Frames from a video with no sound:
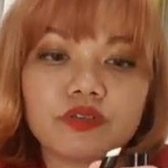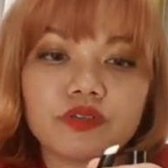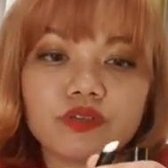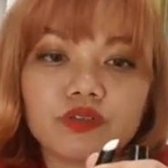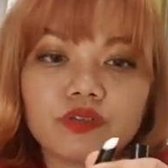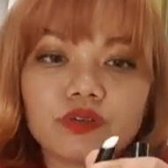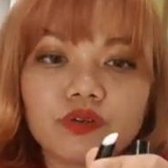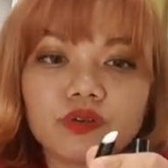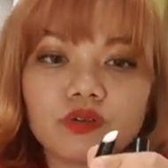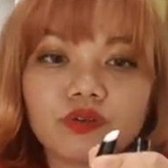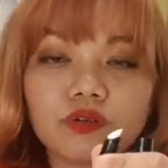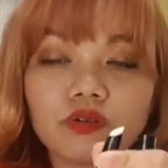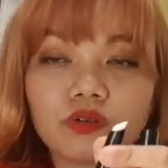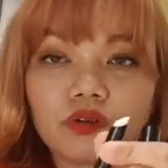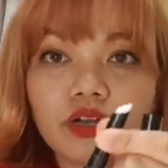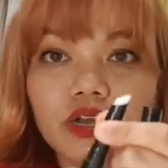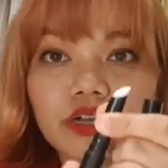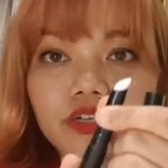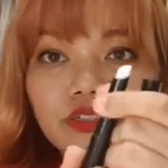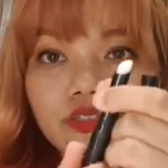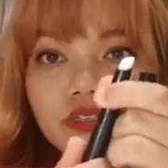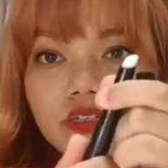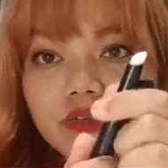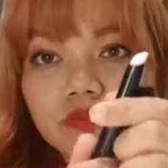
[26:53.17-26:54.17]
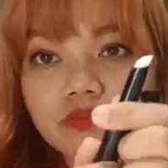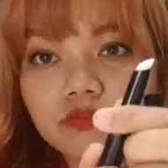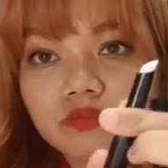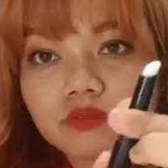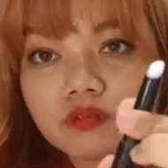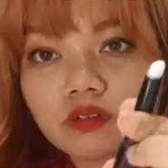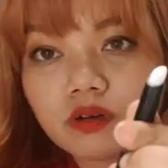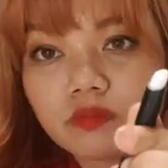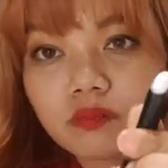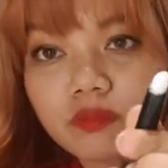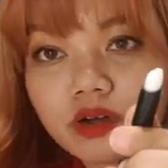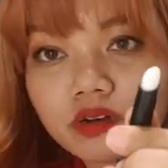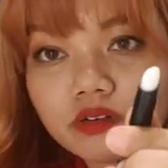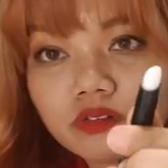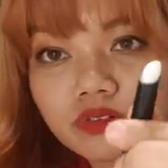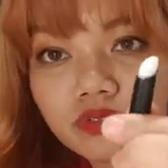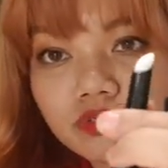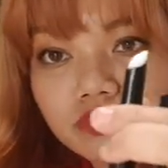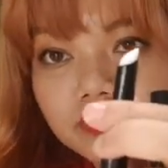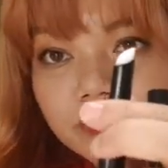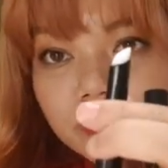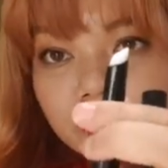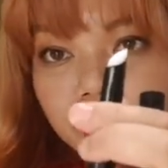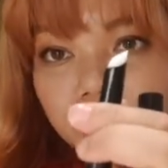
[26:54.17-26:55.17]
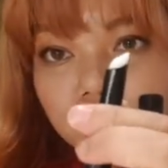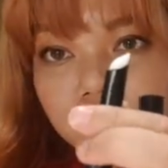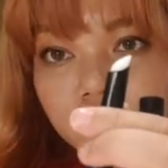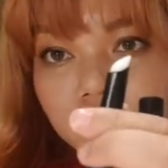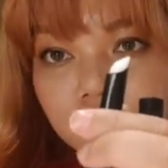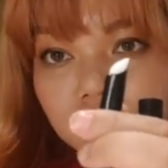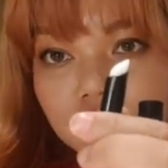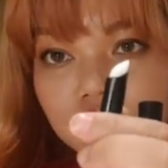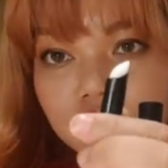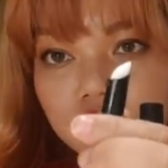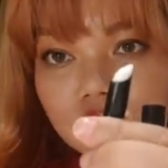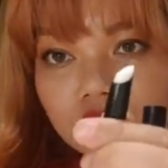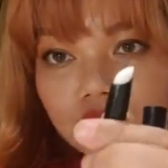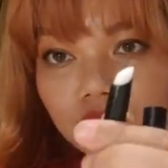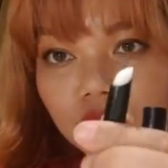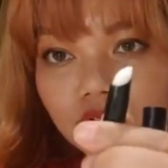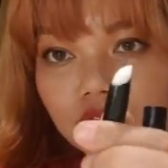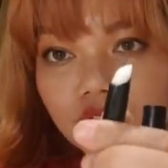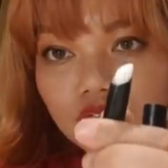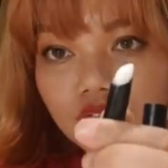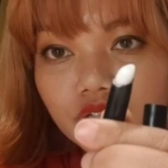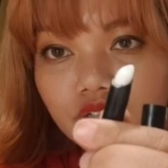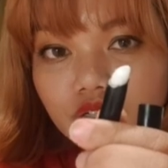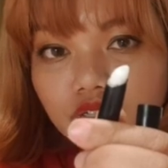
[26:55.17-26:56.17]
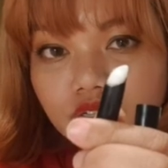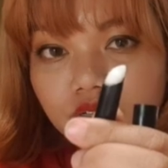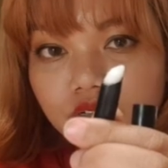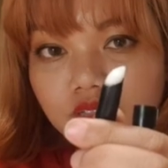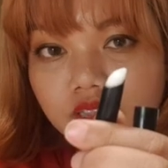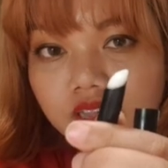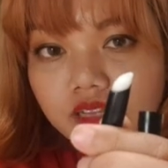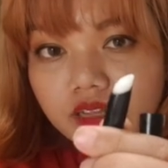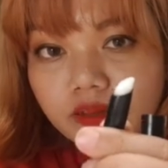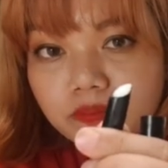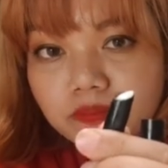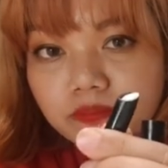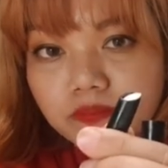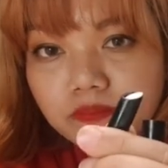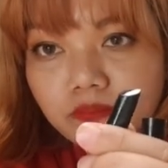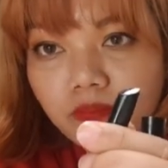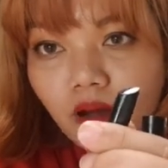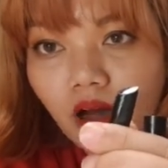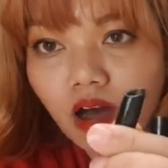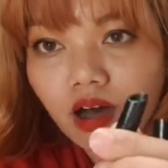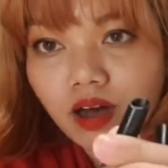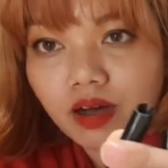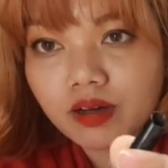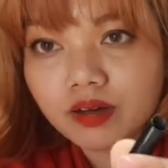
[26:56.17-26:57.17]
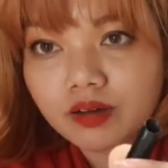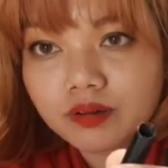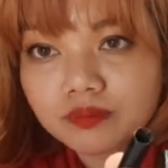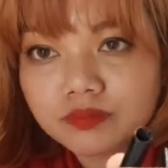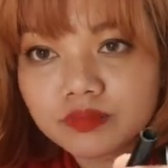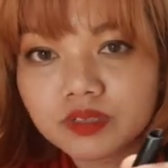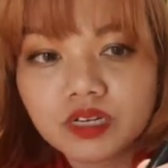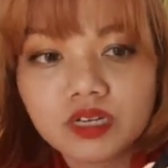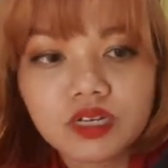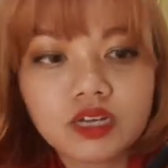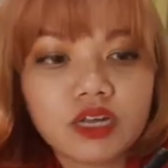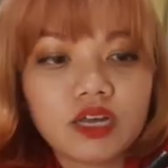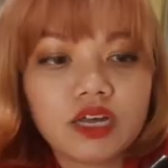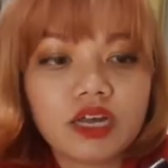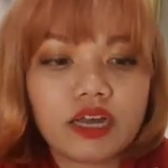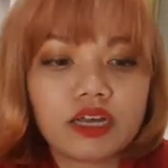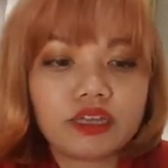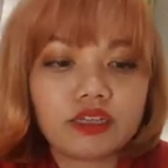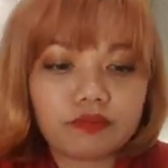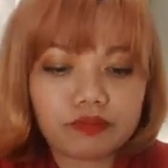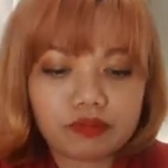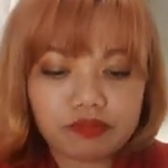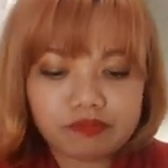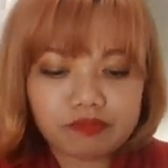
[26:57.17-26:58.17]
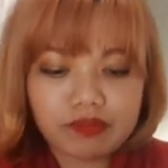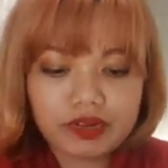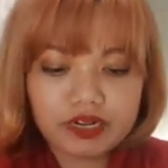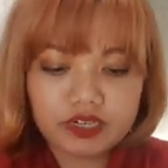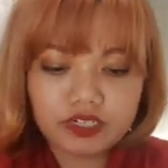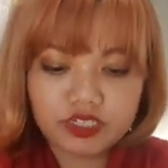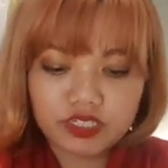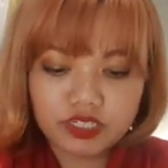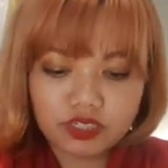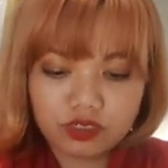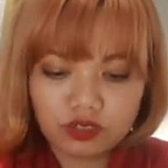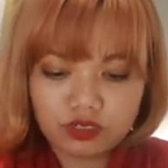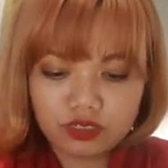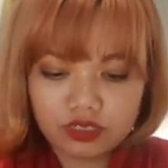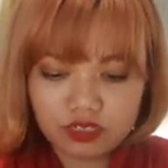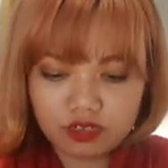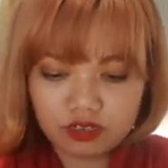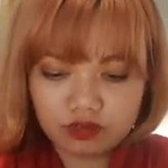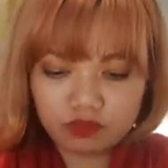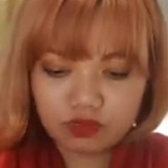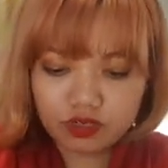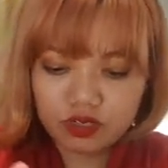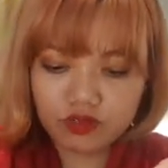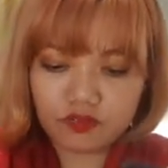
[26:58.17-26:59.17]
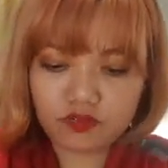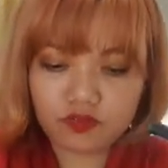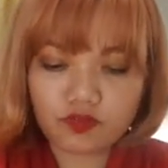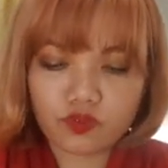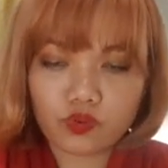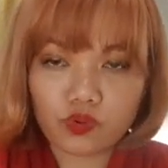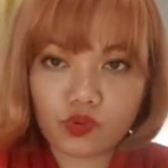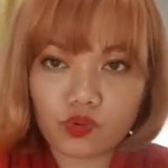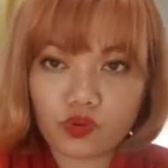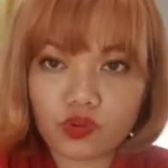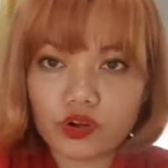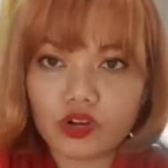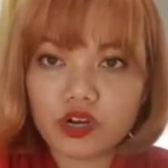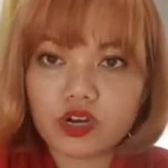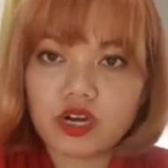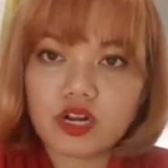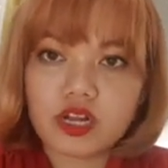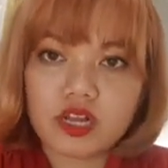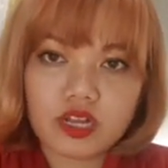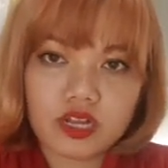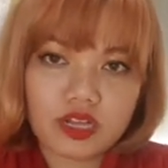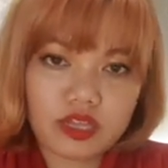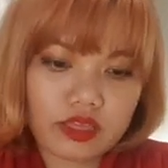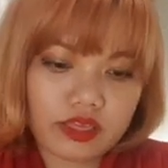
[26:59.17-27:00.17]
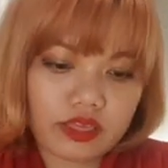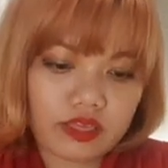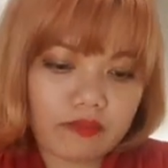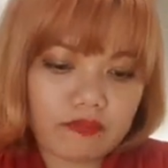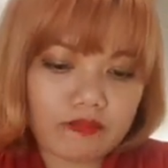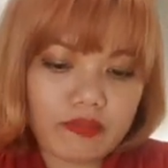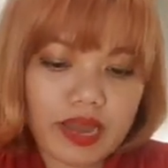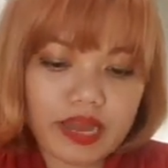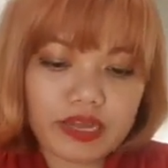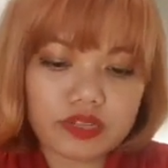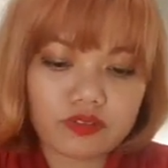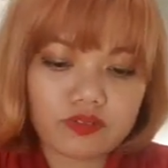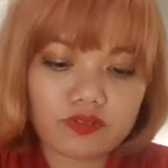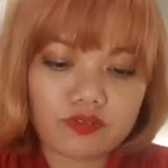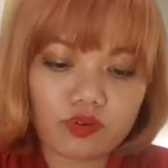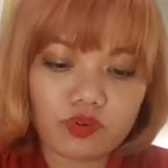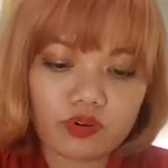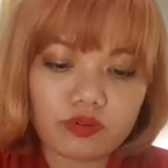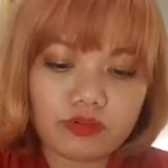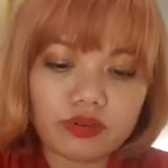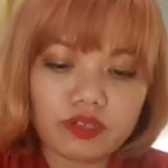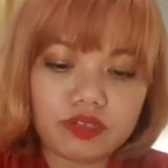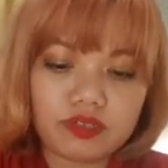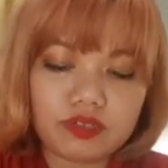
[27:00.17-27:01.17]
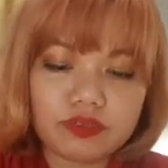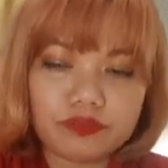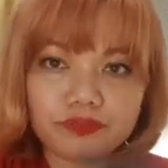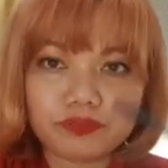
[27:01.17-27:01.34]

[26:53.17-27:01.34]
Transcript: So actually I'm about to finish this. So it's just a lip balm and it prepares your lips for the matte formula.